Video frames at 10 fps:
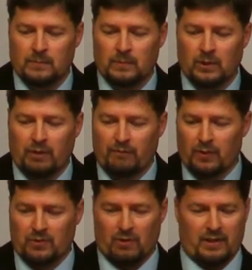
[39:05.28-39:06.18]
Look at
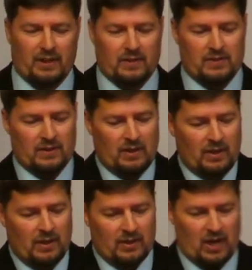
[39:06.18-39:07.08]
1 Corinthians
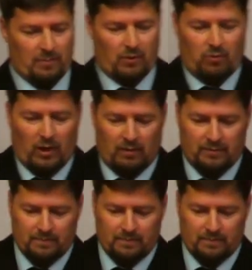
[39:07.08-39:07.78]
chapter 12.